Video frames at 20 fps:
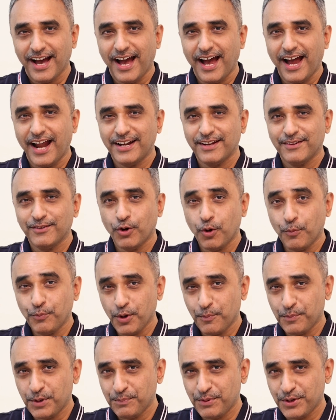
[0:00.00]
and
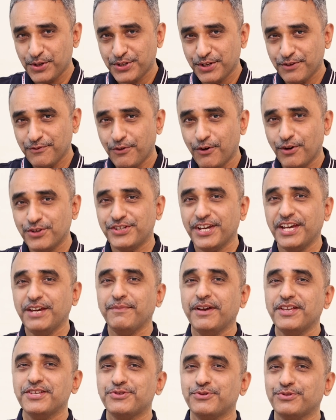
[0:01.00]
hope your preparation for
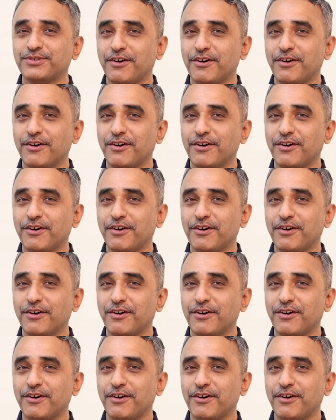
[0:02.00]
JEE Mains